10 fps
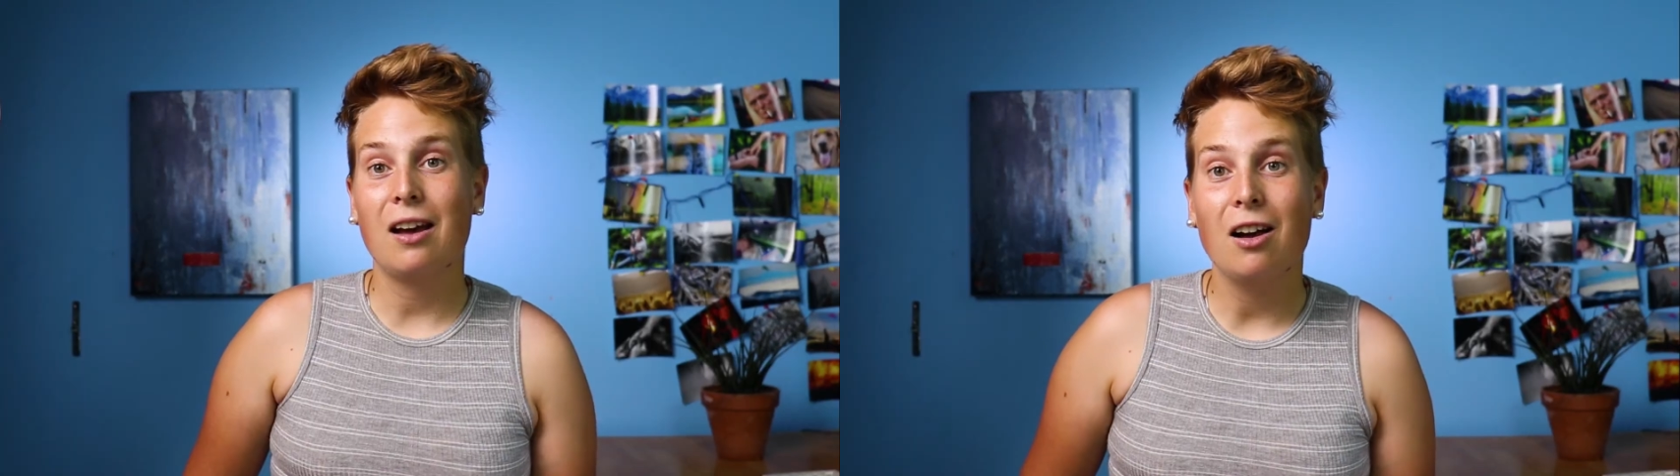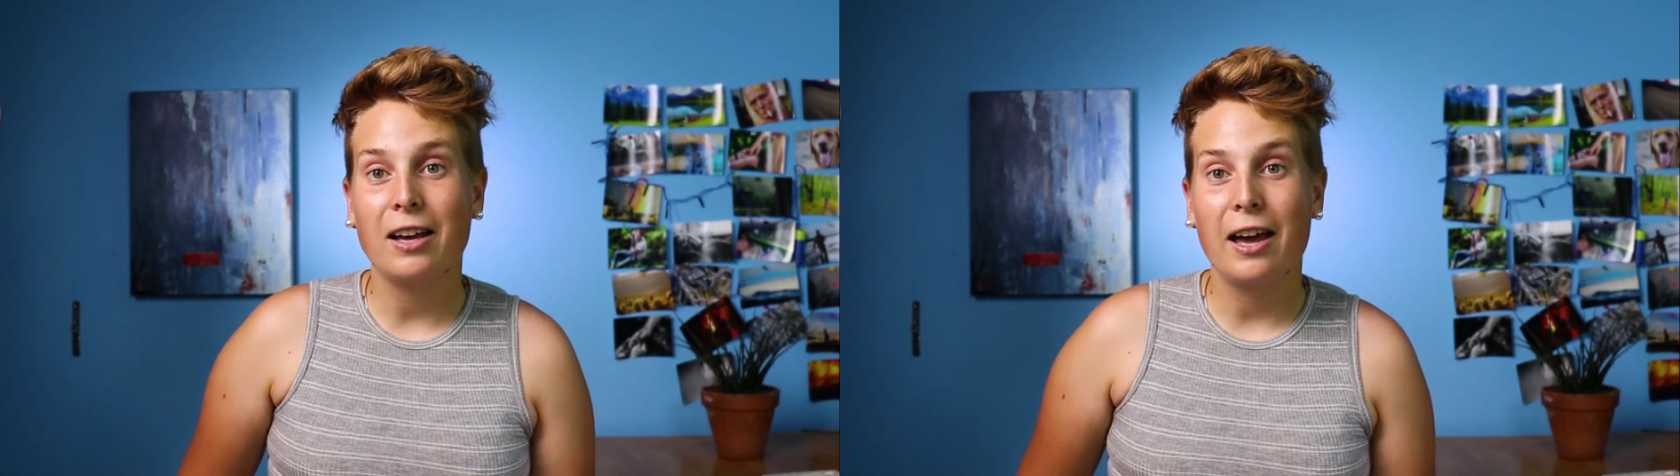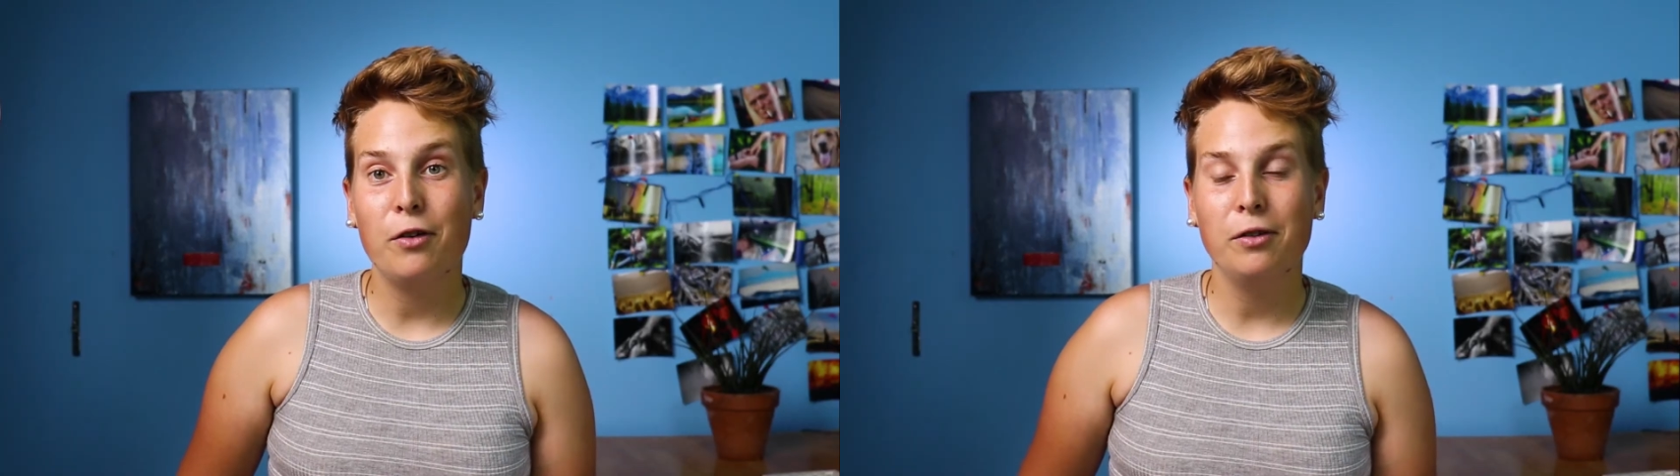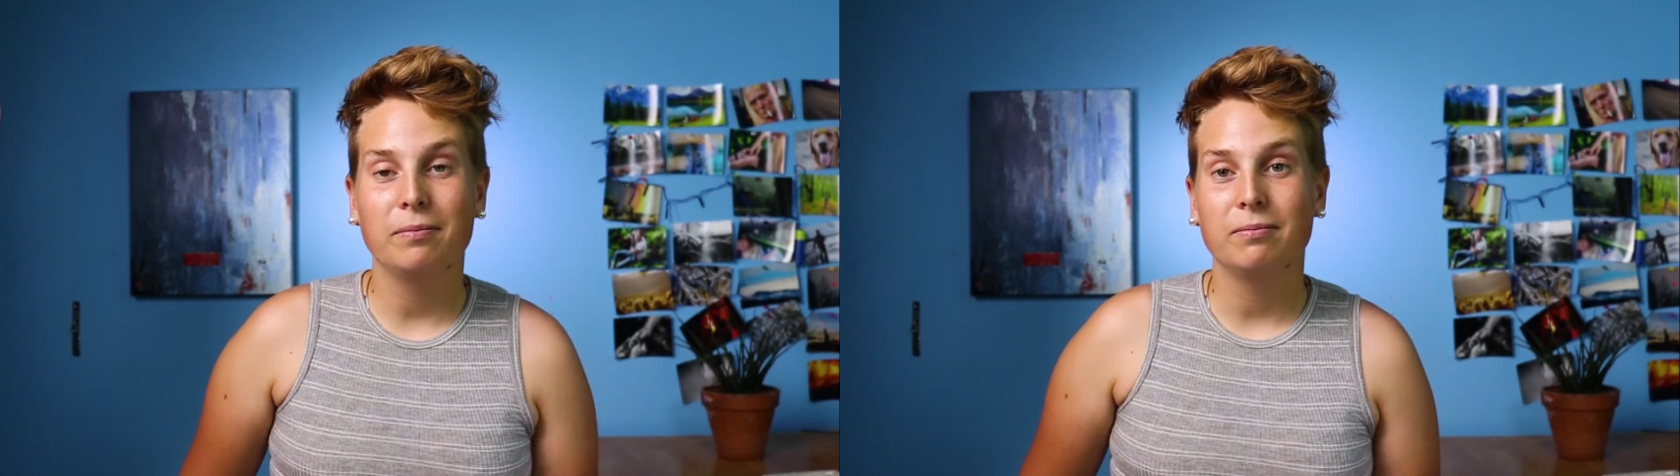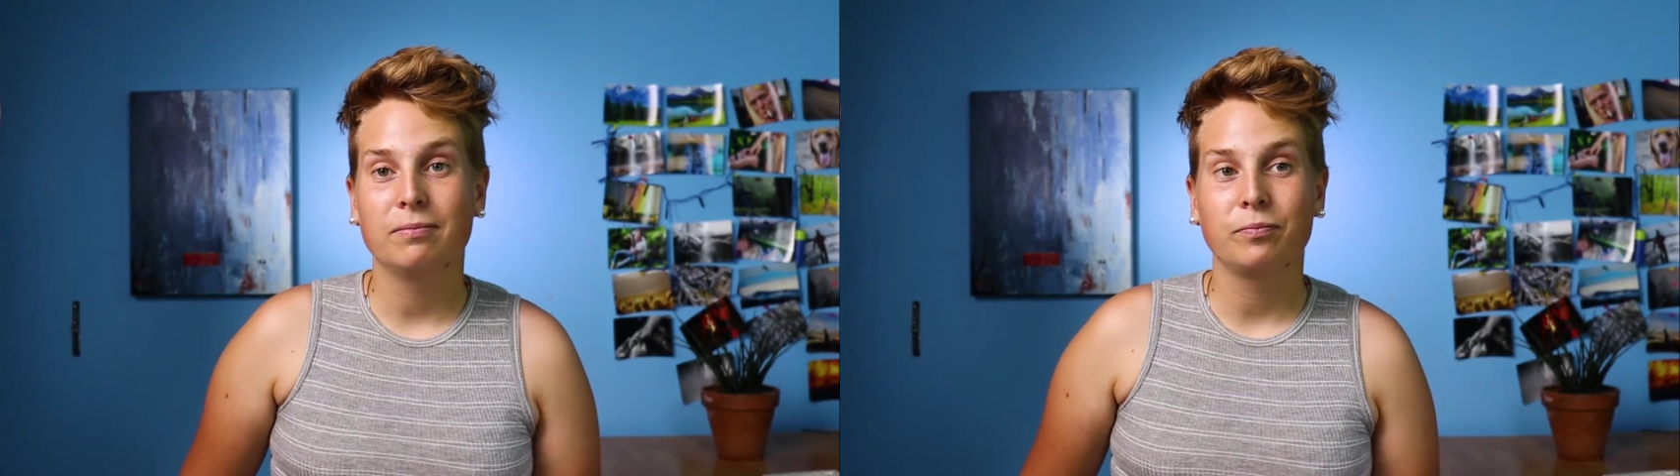of hung out,
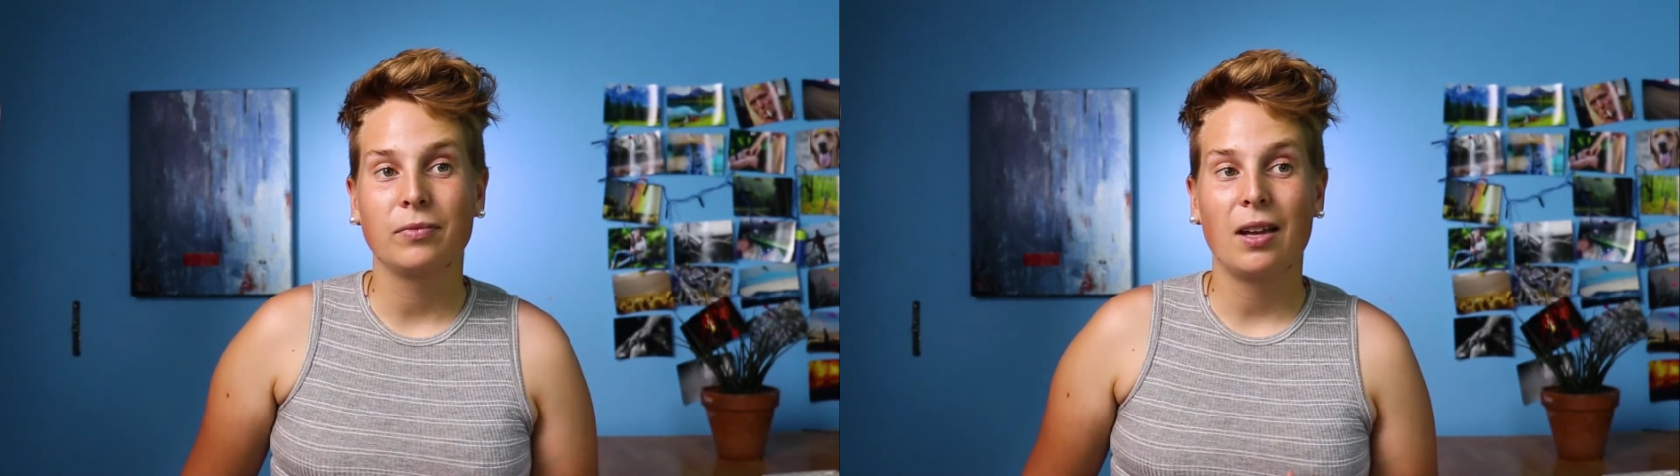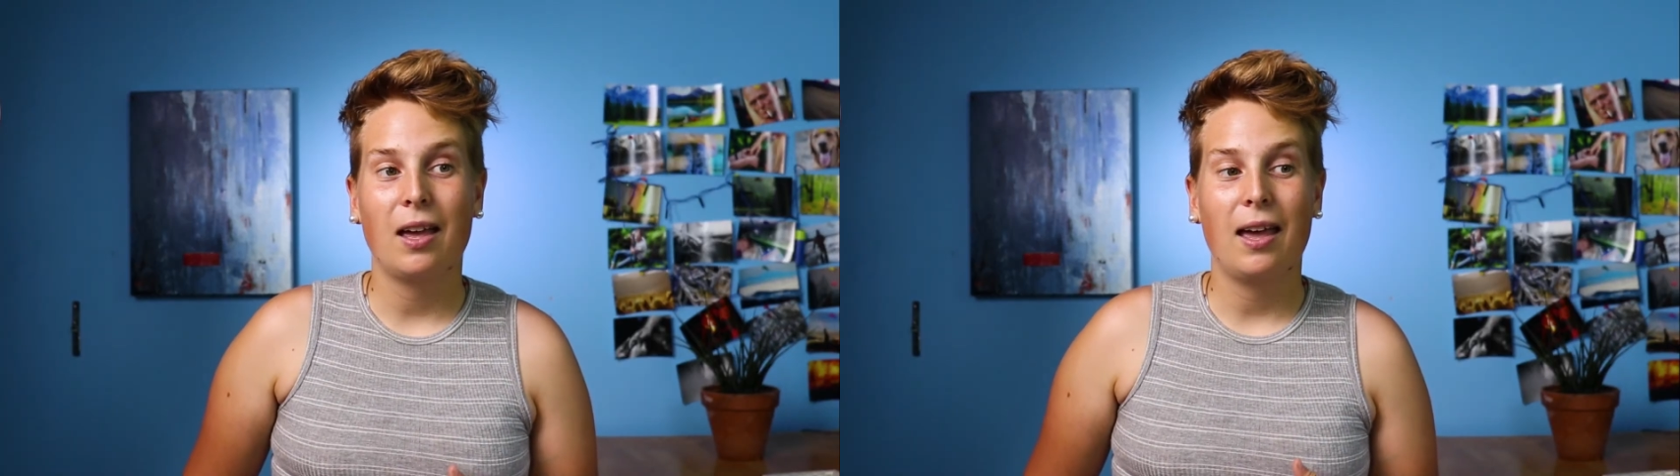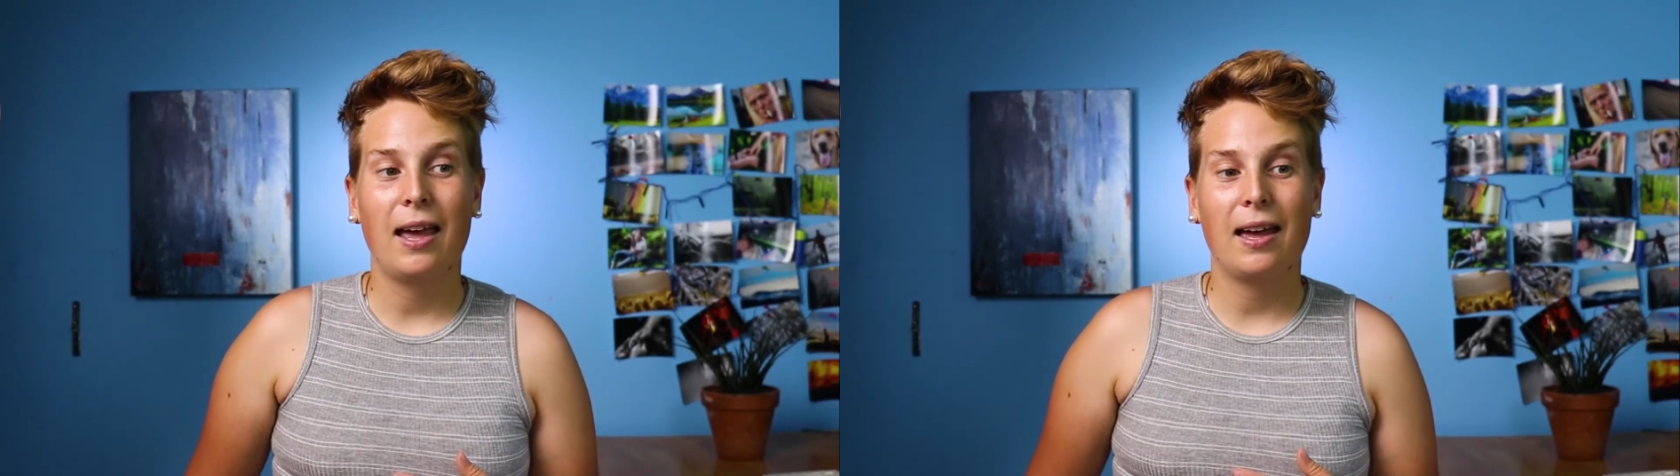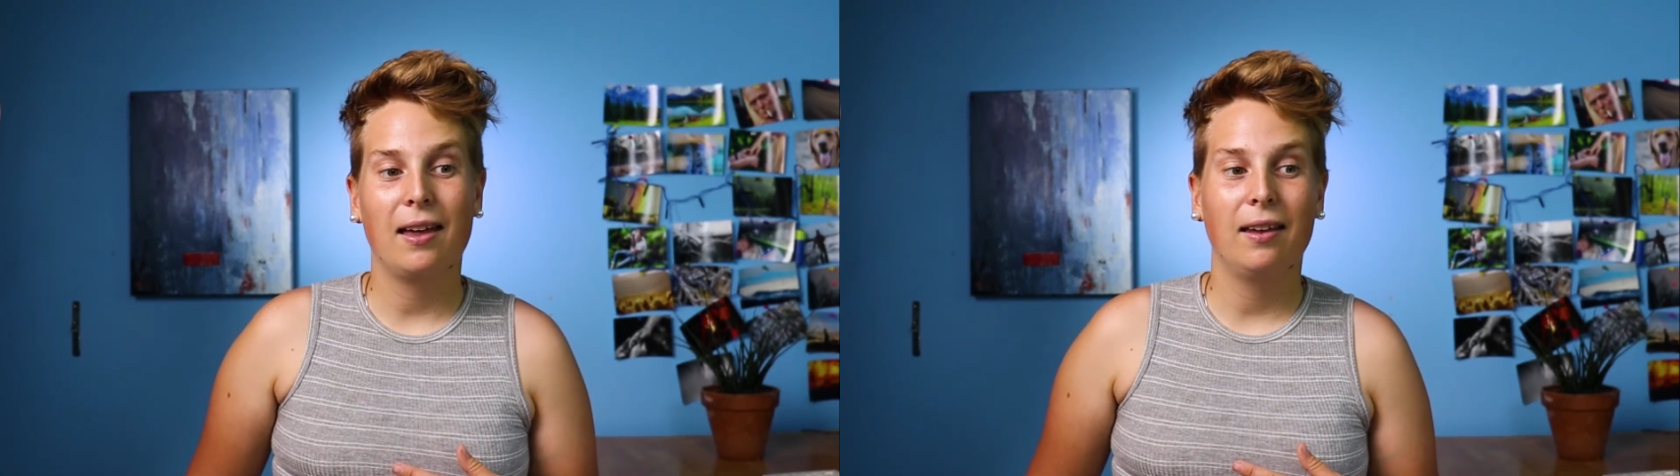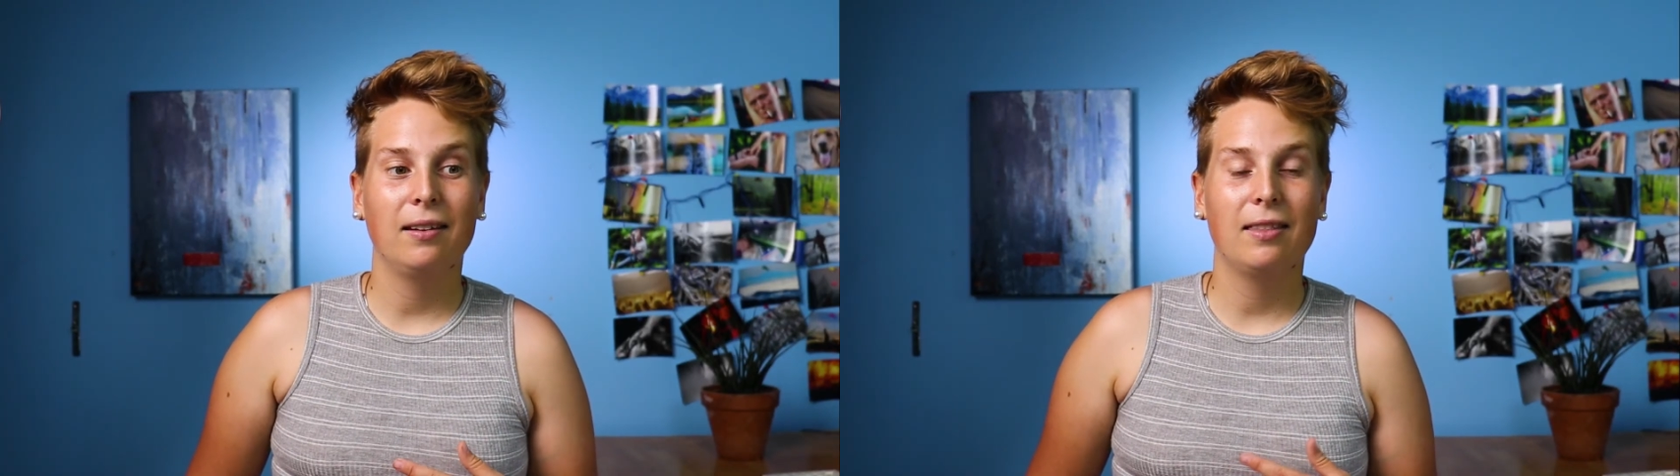
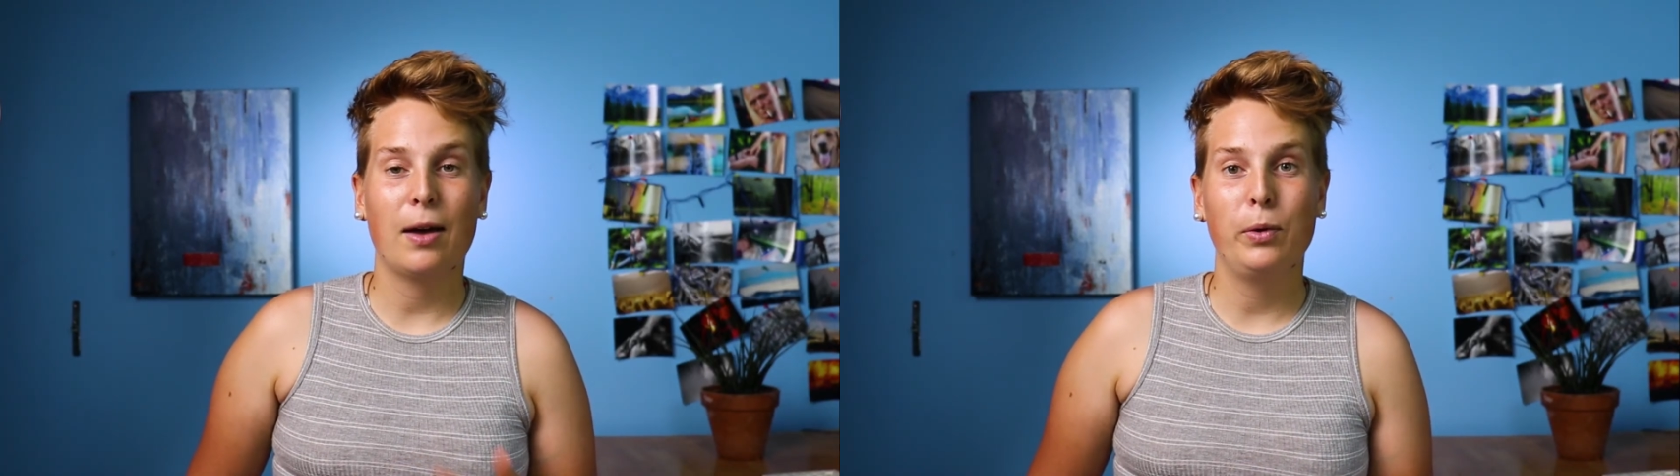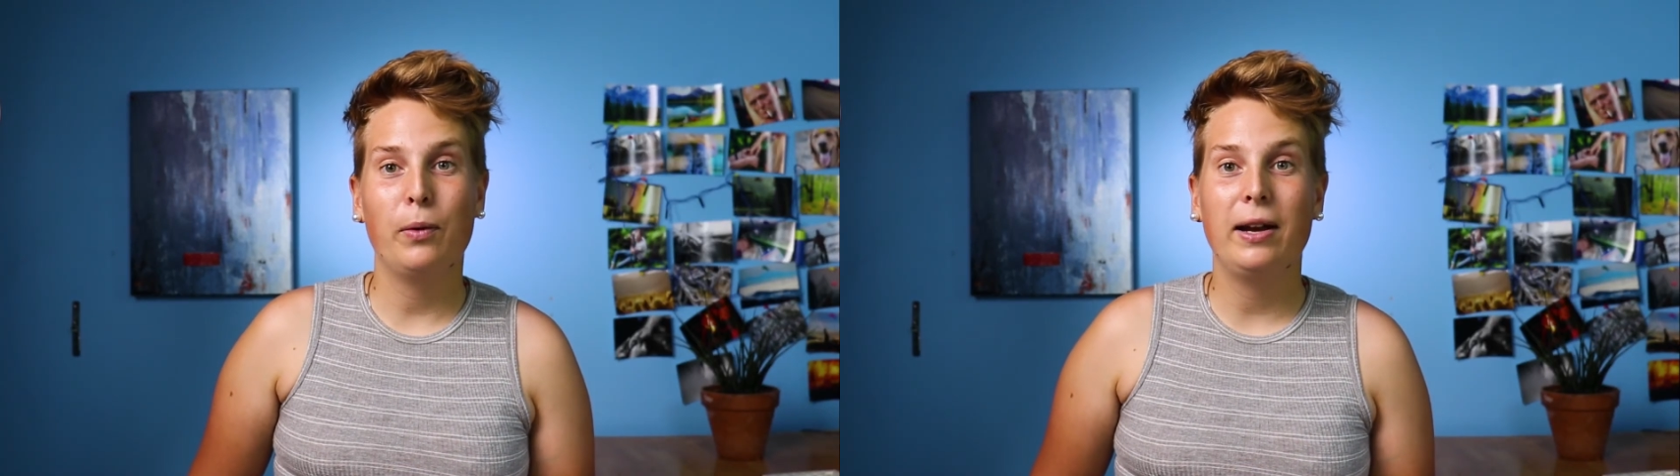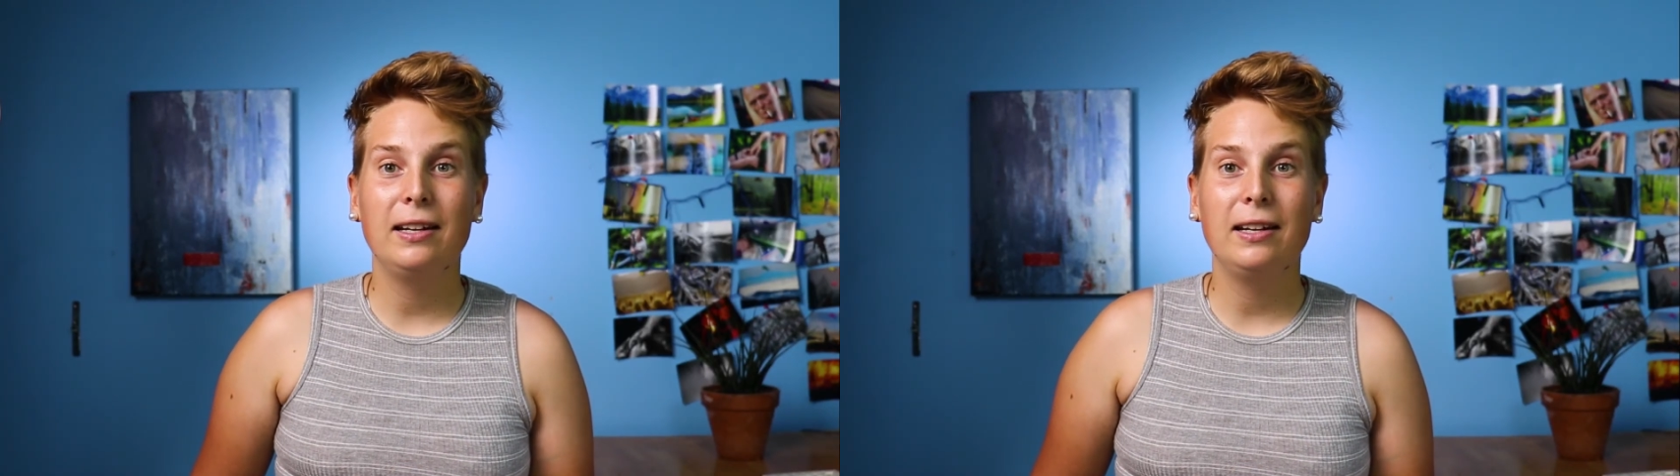and then we went